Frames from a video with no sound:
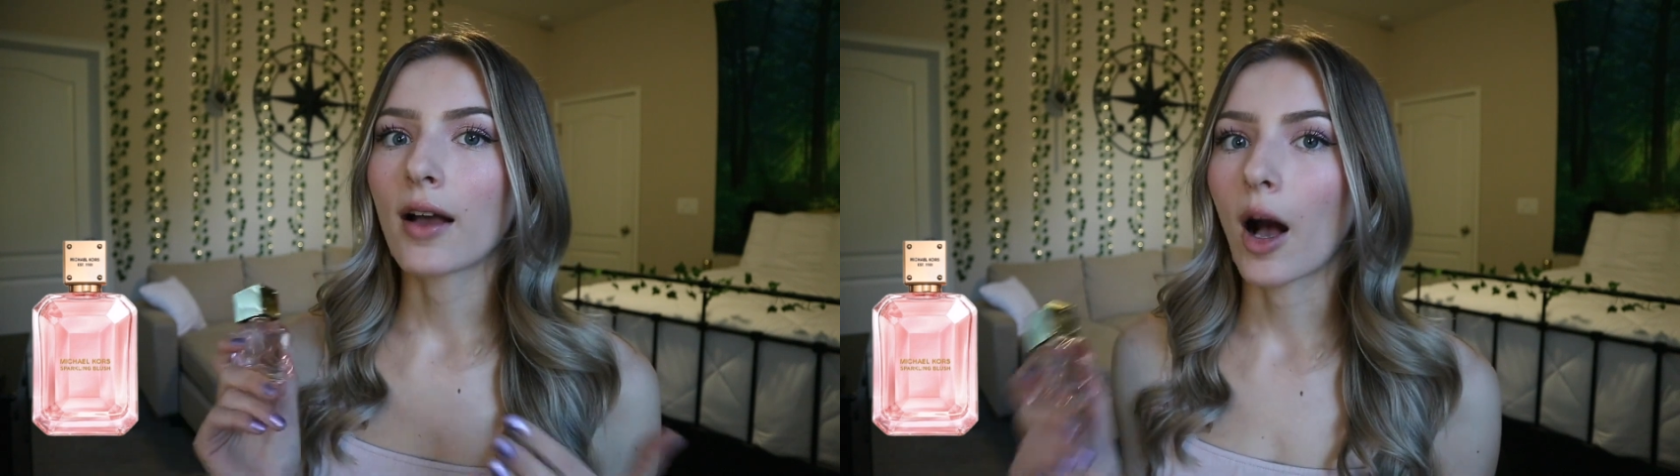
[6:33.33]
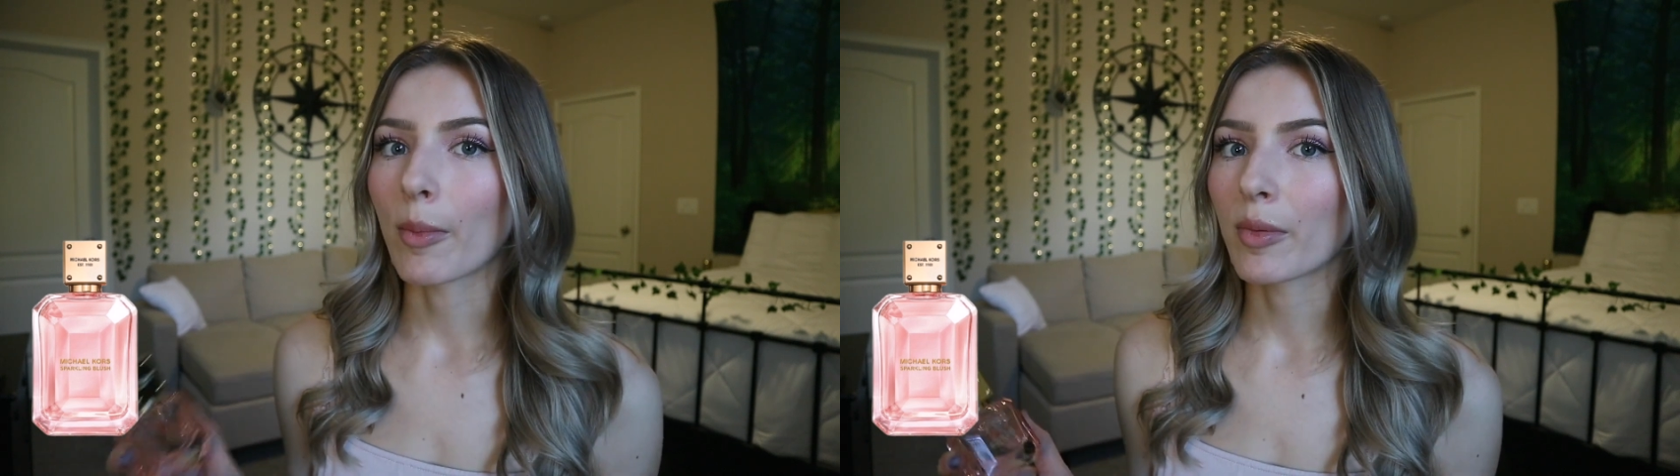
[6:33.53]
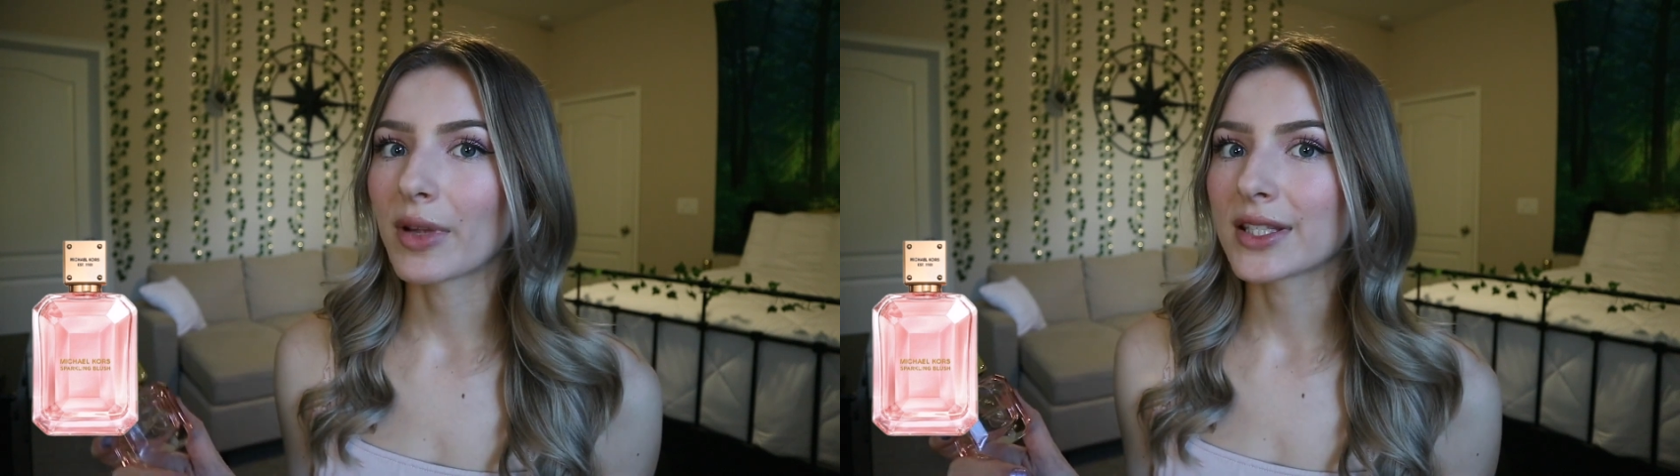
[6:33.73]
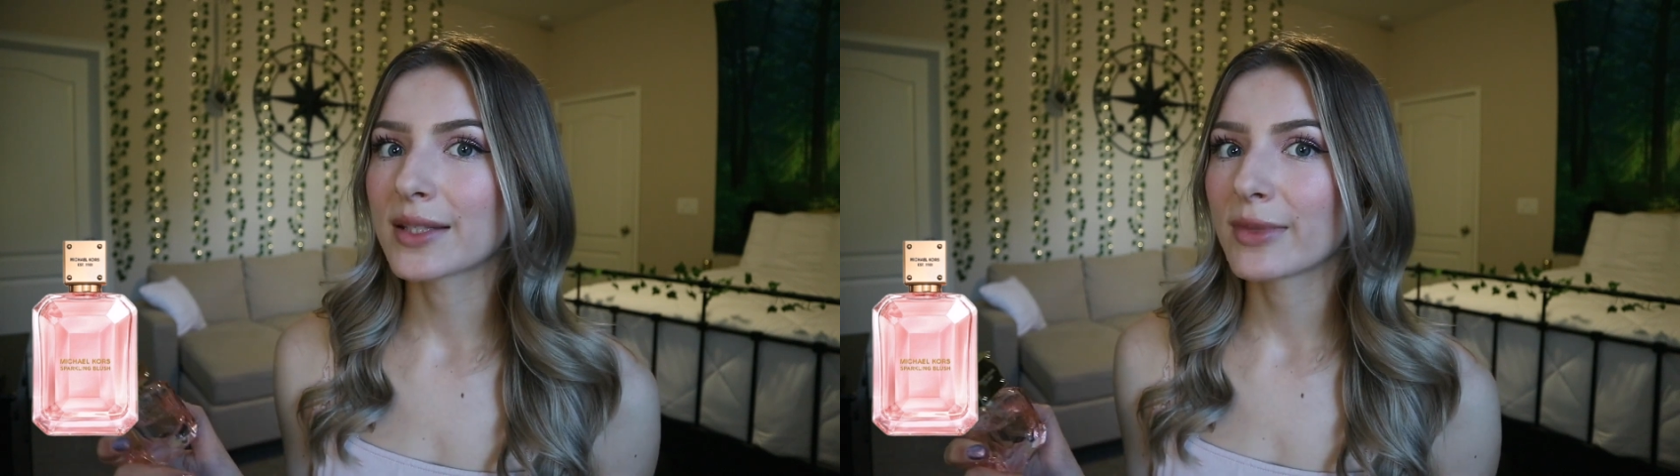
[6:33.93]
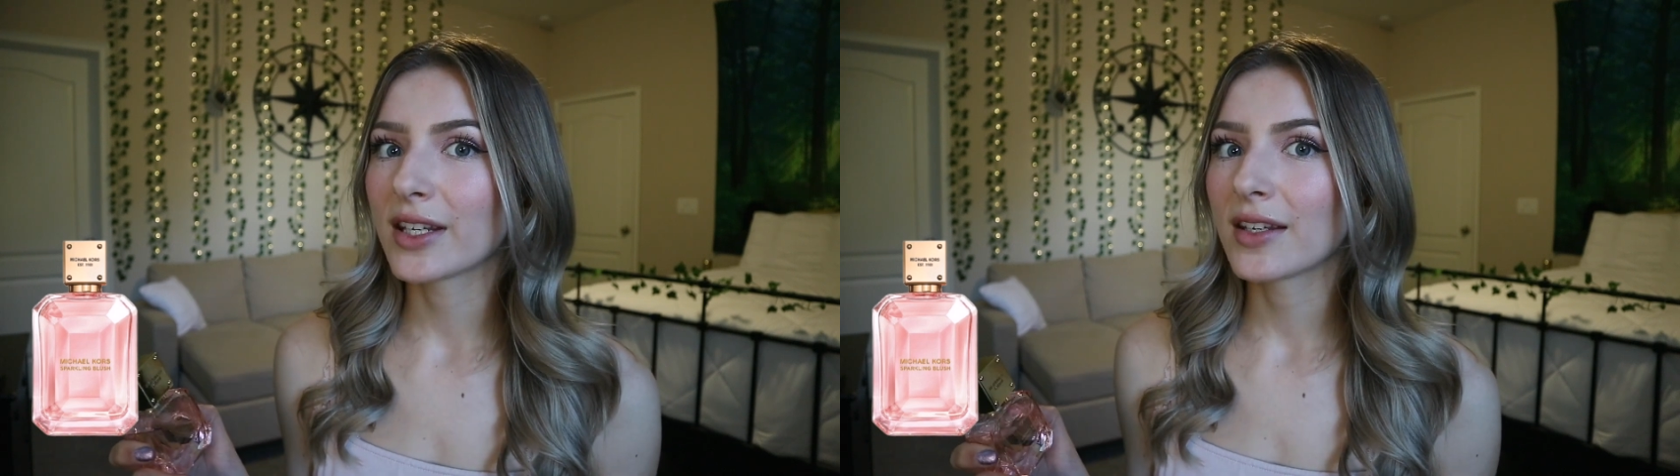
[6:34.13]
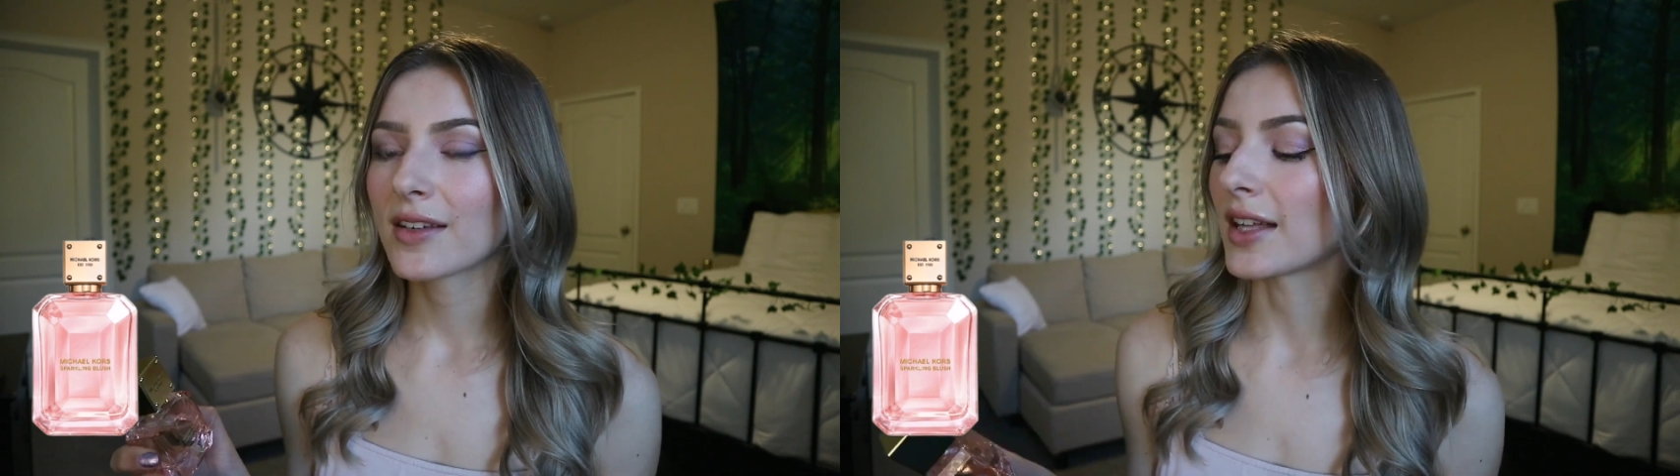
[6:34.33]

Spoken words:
compliments me,